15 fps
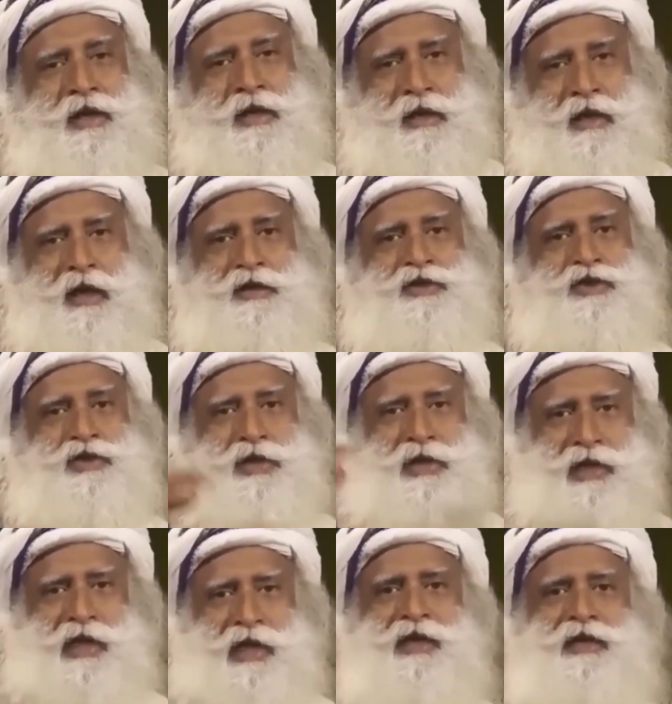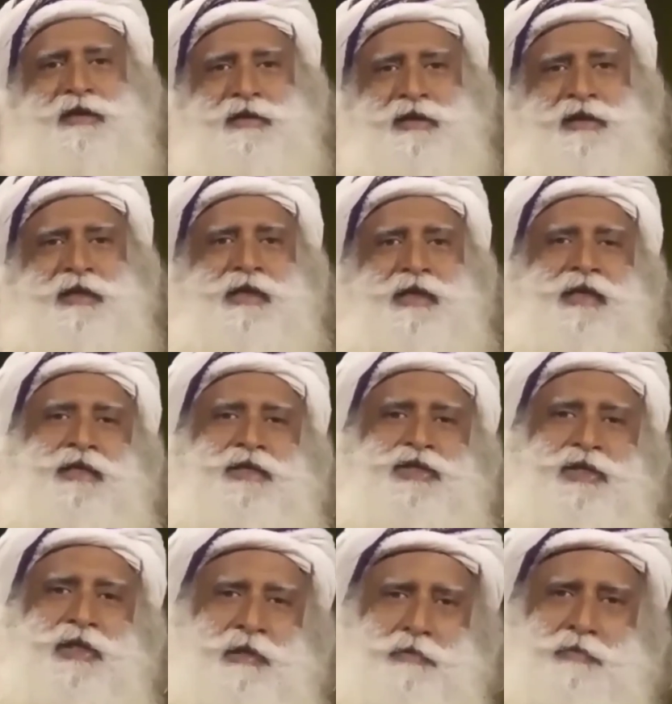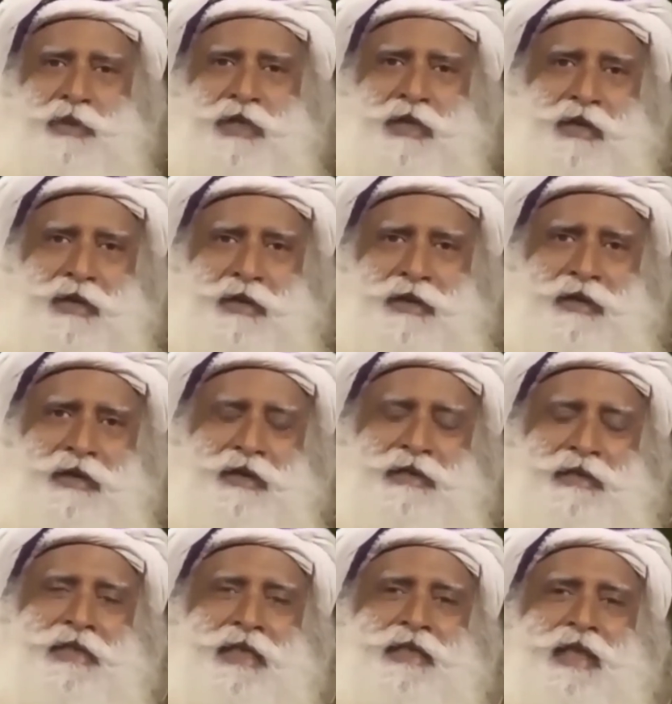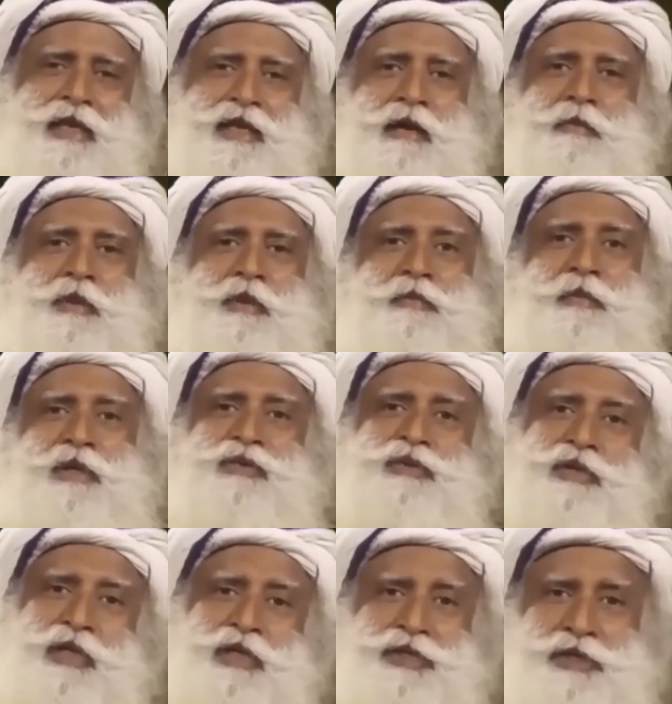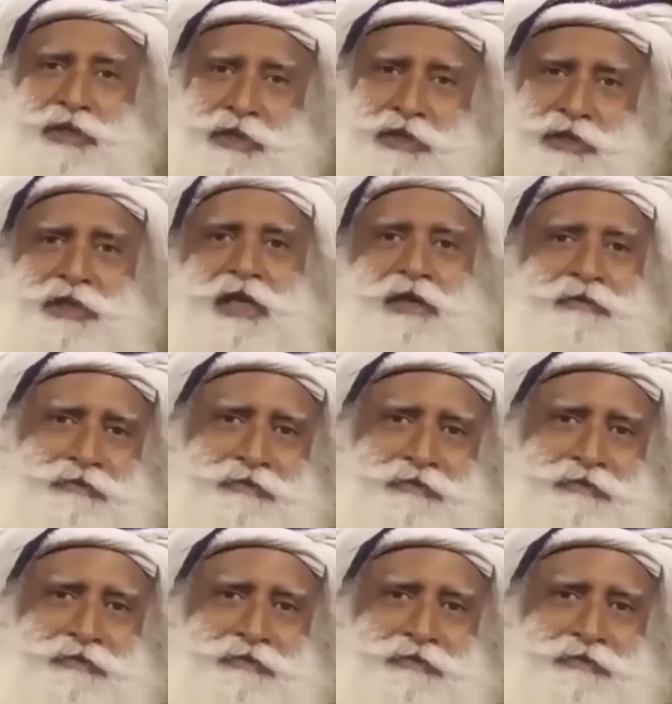larger clan is still bigger than their commitment to the nation itself.